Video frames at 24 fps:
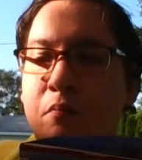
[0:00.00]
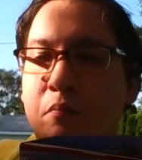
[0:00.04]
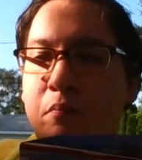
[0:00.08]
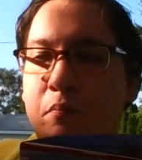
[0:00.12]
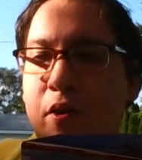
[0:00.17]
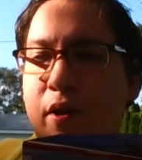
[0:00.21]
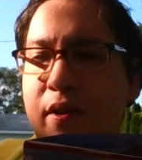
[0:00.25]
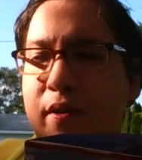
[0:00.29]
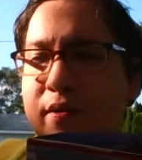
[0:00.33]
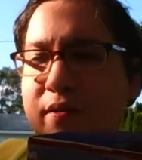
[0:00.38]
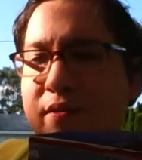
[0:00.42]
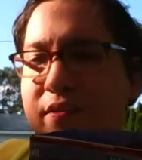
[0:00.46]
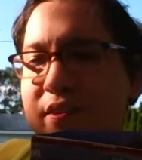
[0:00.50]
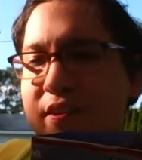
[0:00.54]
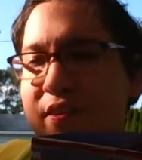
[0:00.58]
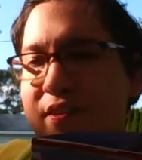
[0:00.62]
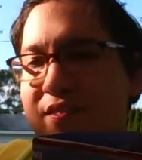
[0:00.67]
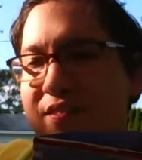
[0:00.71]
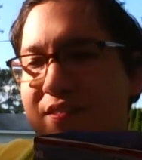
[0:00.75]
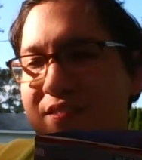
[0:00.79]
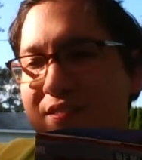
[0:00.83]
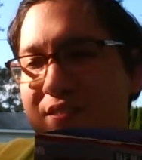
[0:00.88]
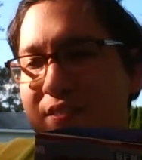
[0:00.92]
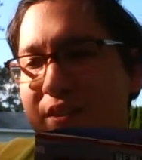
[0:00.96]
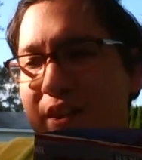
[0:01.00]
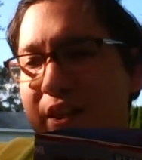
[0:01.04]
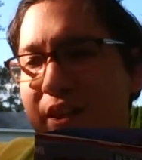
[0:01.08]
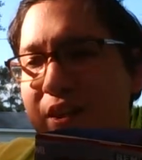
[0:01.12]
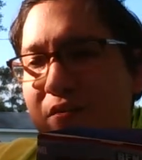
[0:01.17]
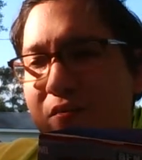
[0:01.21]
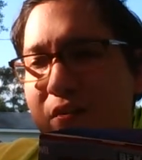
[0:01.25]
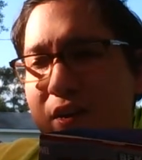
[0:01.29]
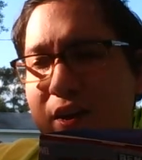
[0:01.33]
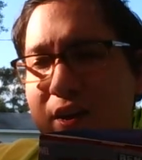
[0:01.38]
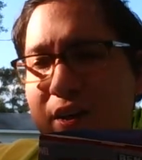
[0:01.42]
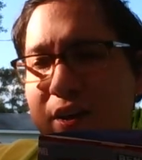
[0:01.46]
Ben didn't
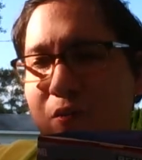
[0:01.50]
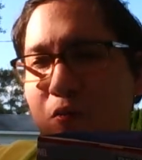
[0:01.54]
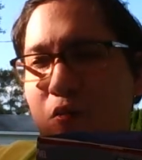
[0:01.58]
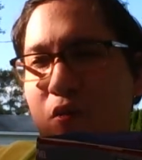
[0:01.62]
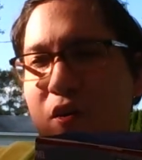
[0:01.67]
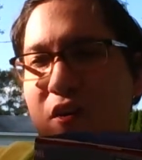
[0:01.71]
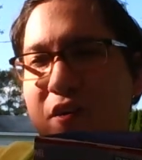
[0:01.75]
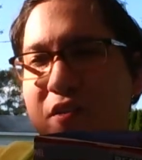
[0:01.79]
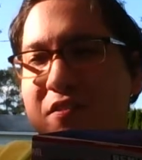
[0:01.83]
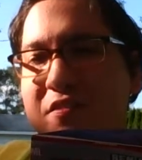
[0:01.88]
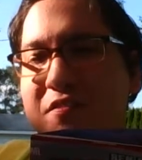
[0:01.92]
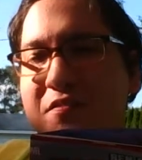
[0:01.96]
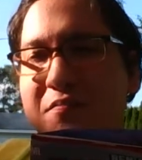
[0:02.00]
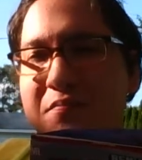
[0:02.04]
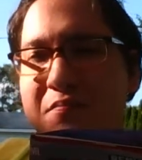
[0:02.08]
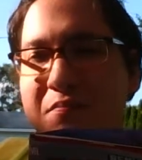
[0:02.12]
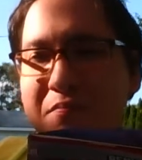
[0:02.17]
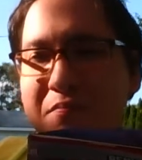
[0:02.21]
save anyone